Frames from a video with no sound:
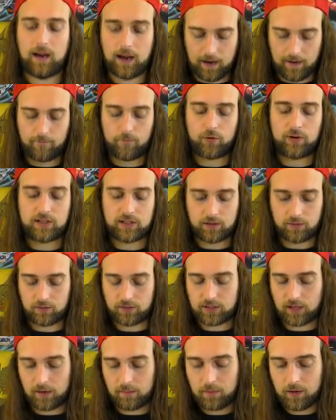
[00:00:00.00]
Every single
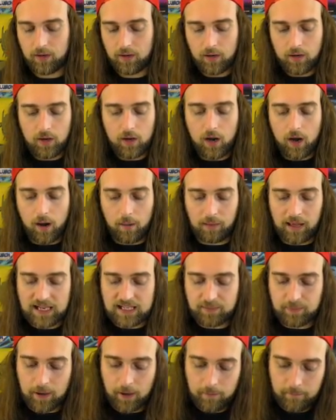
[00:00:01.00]
time. Um,
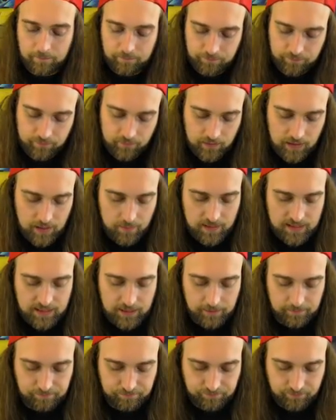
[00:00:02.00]
last spell,
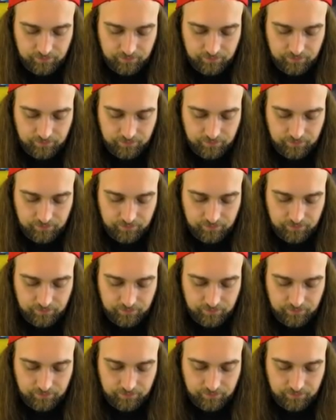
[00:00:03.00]
MST.